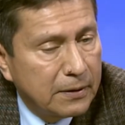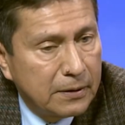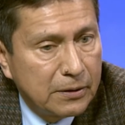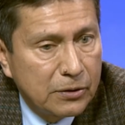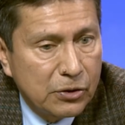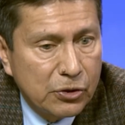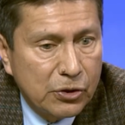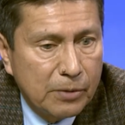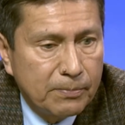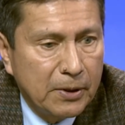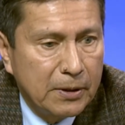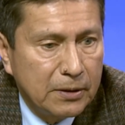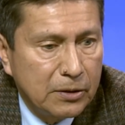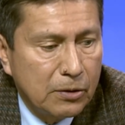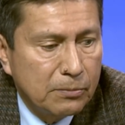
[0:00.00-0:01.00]
in ship
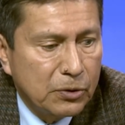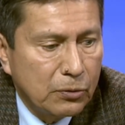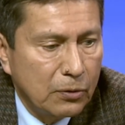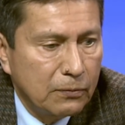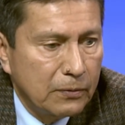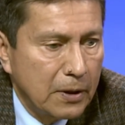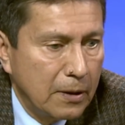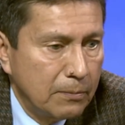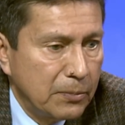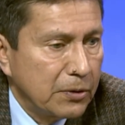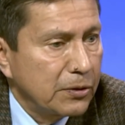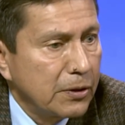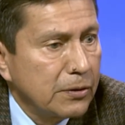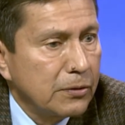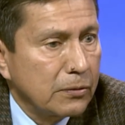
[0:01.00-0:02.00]
in terms of uh,
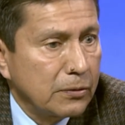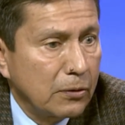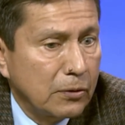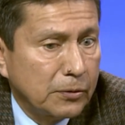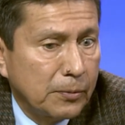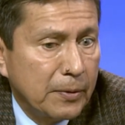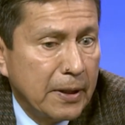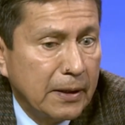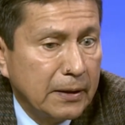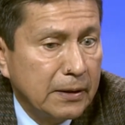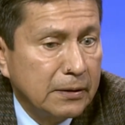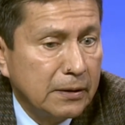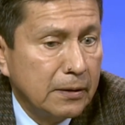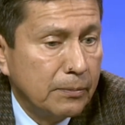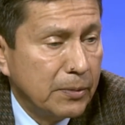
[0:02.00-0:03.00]
prescription drugs brand
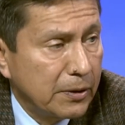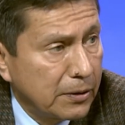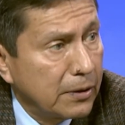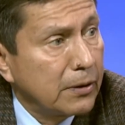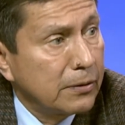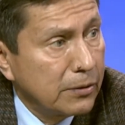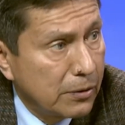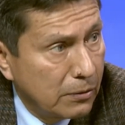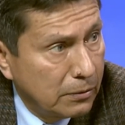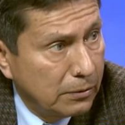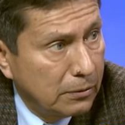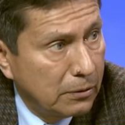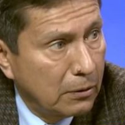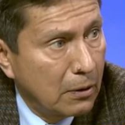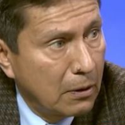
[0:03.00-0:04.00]
is the
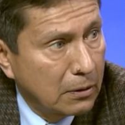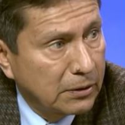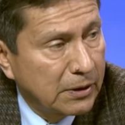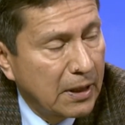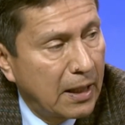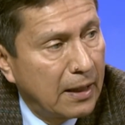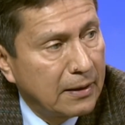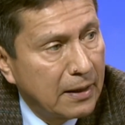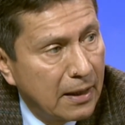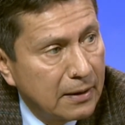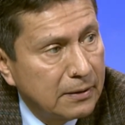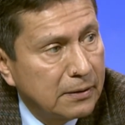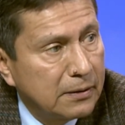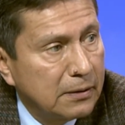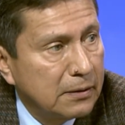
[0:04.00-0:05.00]
prescription drugs
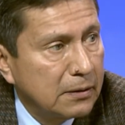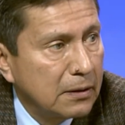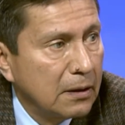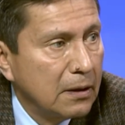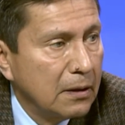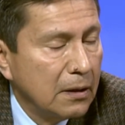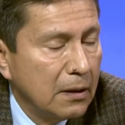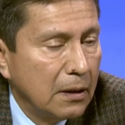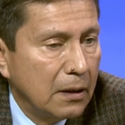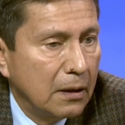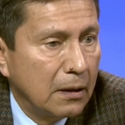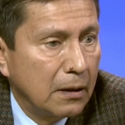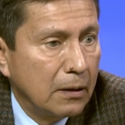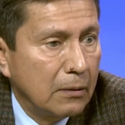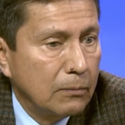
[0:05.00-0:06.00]
analysis. Mm.
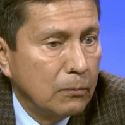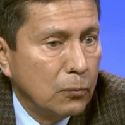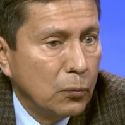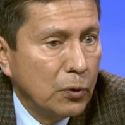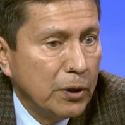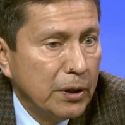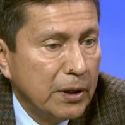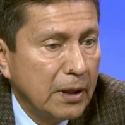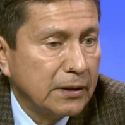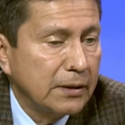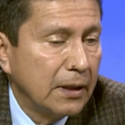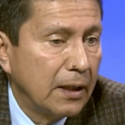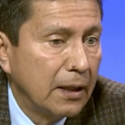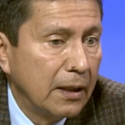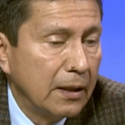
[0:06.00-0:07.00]
Um, we
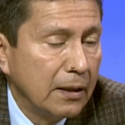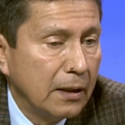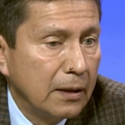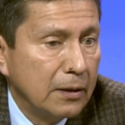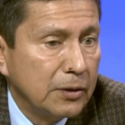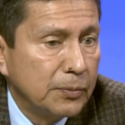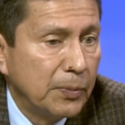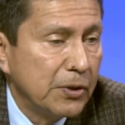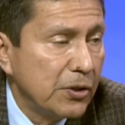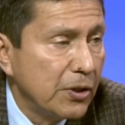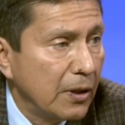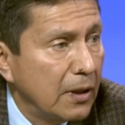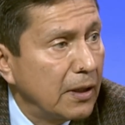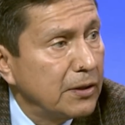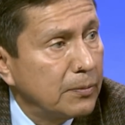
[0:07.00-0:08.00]
assign uh,
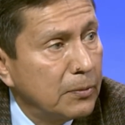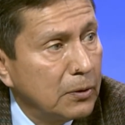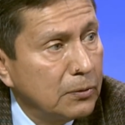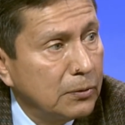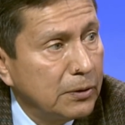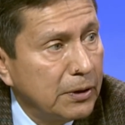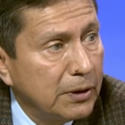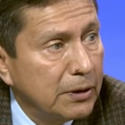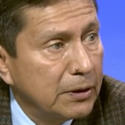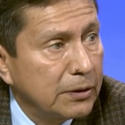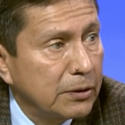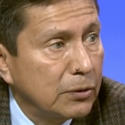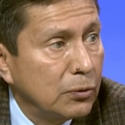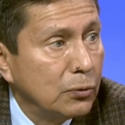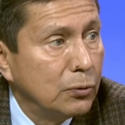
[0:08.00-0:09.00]
specialized volunteers
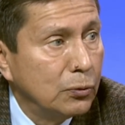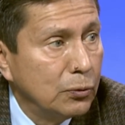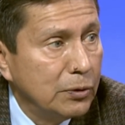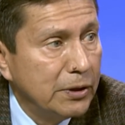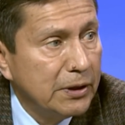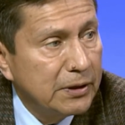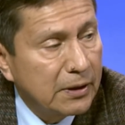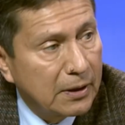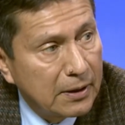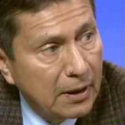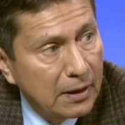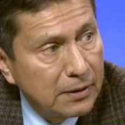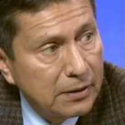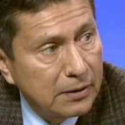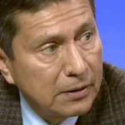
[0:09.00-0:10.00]
to do this
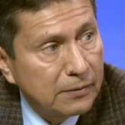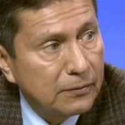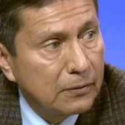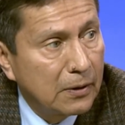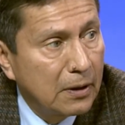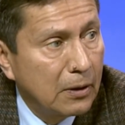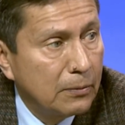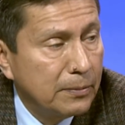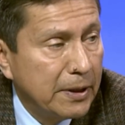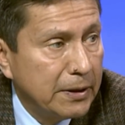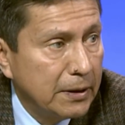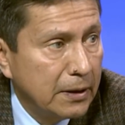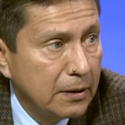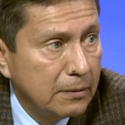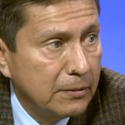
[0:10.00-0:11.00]
analysis for our
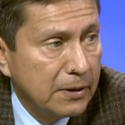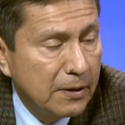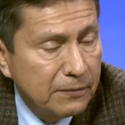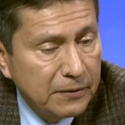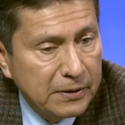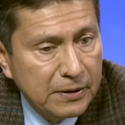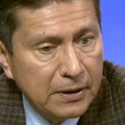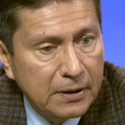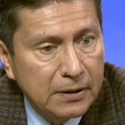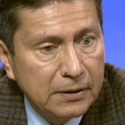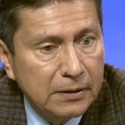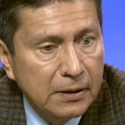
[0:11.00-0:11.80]
Medicare beneficiaries.